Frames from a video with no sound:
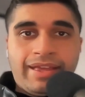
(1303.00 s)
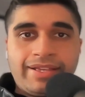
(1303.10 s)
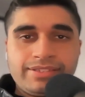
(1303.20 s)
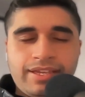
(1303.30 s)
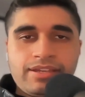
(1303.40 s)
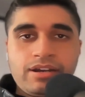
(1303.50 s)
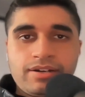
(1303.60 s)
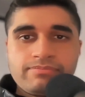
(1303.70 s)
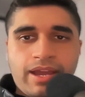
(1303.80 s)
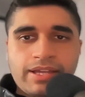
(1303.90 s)
As they
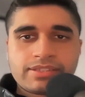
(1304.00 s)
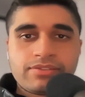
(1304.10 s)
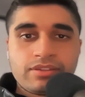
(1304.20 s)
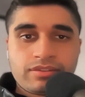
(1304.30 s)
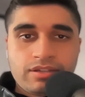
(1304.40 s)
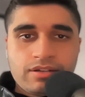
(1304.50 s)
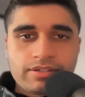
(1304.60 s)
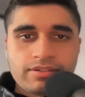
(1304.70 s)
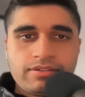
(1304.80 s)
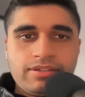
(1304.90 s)
unmask the
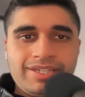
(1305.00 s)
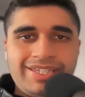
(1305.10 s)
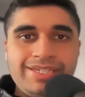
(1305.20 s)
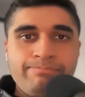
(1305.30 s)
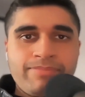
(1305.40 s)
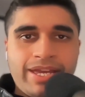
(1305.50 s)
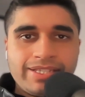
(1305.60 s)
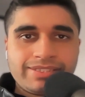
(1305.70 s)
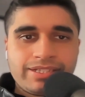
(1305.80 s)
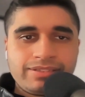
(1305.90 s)
thug, he
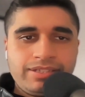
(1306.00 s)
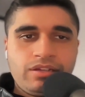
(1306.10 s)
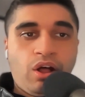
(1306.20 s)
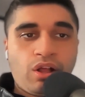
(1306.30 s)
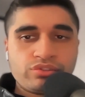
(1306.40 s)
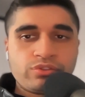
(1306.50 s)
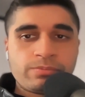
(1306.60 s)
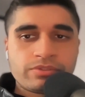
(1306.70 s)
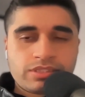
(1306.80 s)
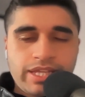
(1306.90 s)
menacingly also
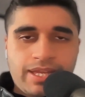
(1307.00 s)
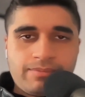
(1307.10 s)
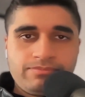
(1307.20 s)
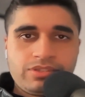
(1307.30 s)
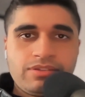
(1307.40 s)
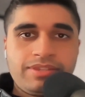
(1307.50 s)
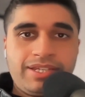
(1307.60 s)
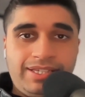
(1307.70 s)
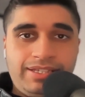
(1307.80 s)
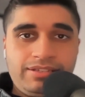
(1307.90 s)
proclaims that
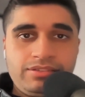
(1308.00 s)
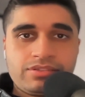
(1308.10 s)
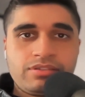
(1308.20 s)
he's